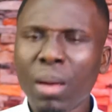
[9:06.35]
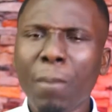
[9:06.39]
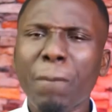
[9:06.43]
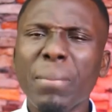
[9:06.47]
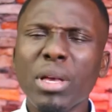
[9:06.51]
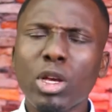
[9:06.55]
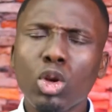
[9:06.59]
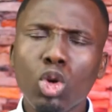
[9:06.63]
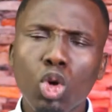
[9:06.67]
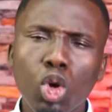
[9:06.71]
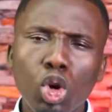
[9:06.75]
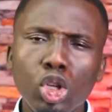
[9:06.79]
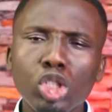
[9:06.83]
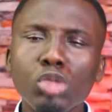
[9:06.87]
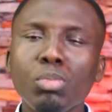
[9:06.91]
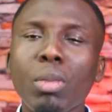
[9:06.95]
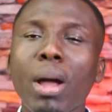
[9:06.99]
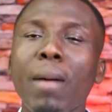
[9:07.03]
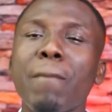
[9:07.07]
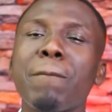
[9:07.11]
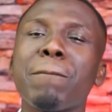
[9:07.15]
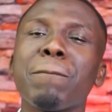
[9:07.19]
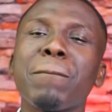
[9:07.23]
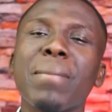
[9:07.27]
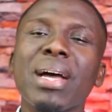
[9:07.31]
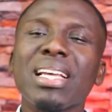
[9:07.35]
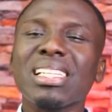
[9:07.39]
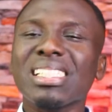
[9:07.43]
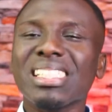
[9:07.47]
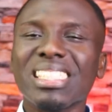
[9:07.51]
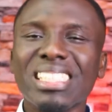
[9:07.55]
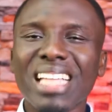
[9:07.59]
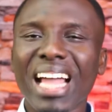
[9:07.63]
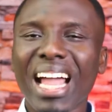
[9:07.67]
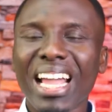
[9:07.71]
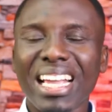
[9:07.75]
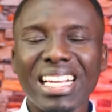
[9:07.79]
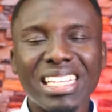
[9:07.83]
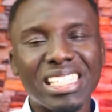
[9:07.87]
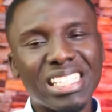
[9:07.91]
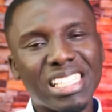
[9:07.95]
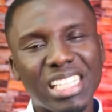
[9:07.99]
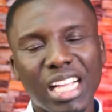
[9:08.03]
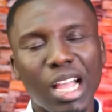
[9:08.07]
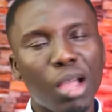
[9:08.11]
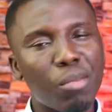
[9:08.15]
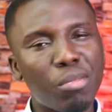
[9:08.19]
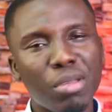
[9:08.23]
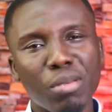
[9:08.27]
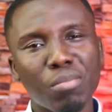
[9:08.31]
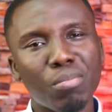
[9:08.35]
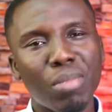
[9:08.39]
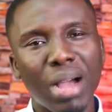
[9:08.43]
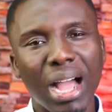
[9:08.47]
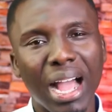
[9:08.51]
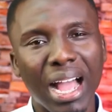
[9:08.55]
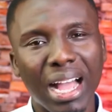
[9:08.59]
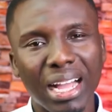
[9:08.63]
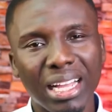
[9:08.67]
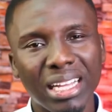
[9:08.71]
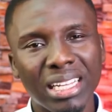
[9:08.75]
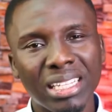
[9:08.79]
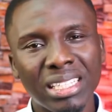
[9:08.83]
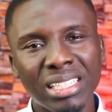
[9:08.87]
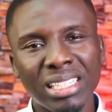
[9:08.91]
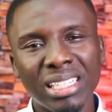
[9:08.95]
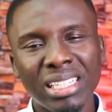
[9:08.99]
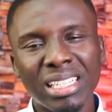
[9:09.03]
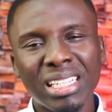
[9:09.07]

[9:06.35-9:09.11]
Because my master is coming back,